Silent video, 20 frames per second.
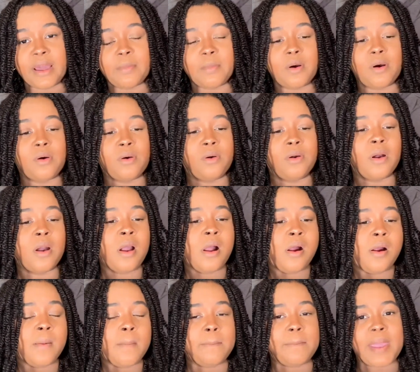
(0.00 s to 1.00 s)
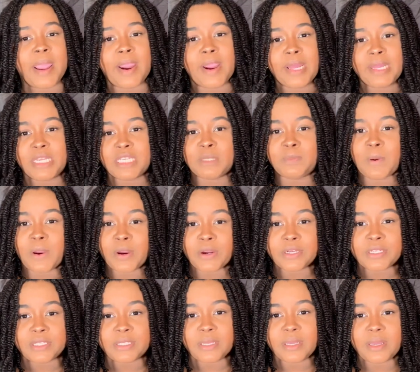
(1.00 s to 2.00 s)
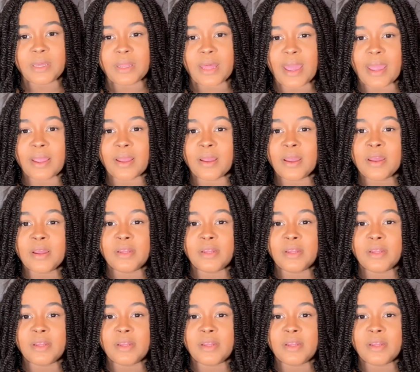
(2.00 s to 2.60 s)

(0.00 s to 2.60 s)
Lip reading: I'm gonna marry this person. Like